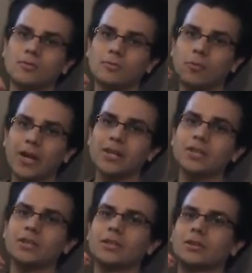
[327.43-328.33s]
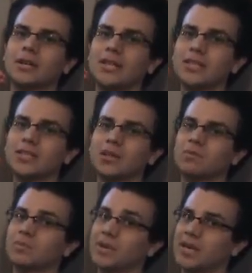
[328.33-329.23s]
when you're in
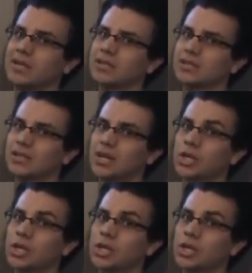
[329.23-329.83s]
slipspace,